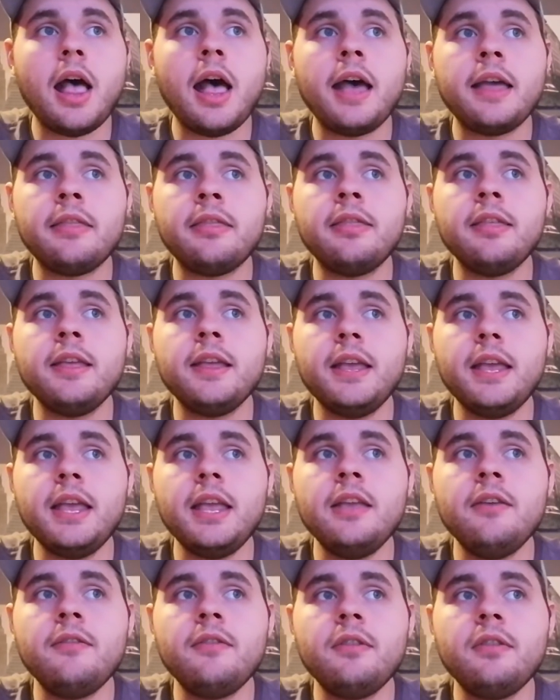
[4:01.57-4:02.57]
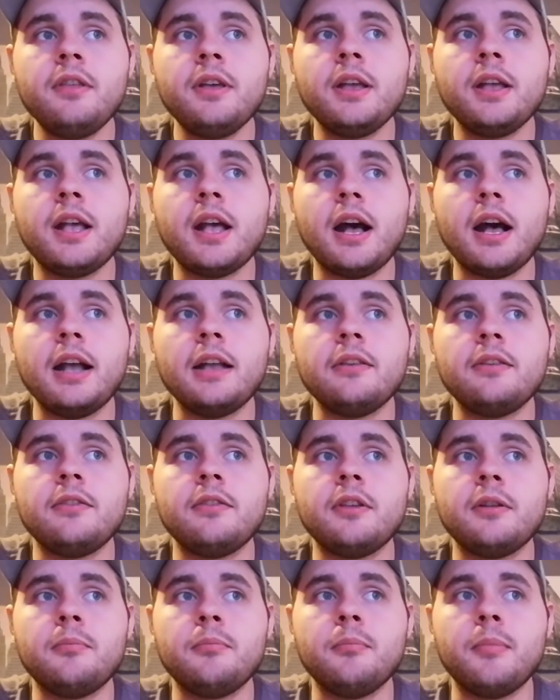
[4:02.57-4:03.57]
I think even the
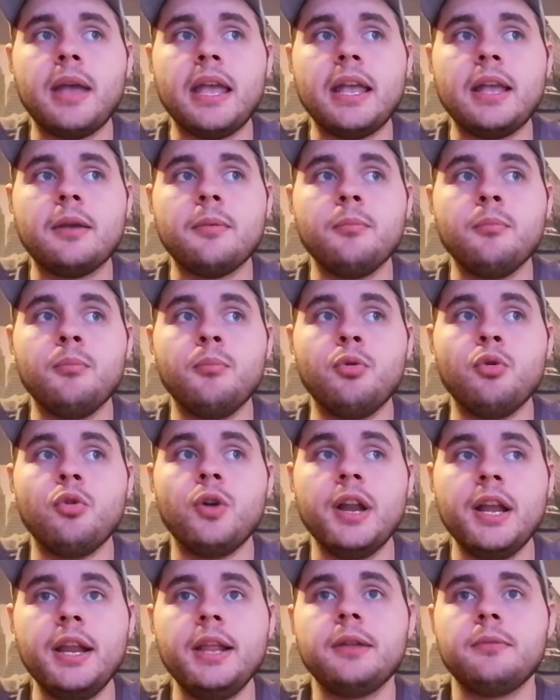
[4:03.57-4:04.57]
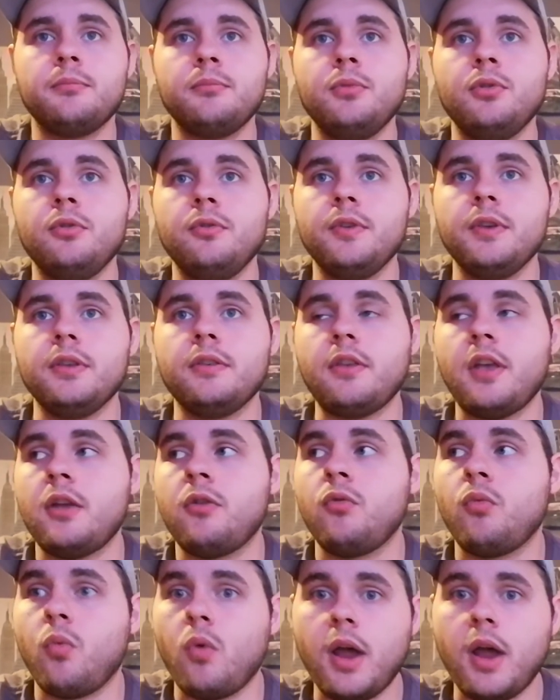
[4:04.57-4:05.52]
guys that make brilliant movies and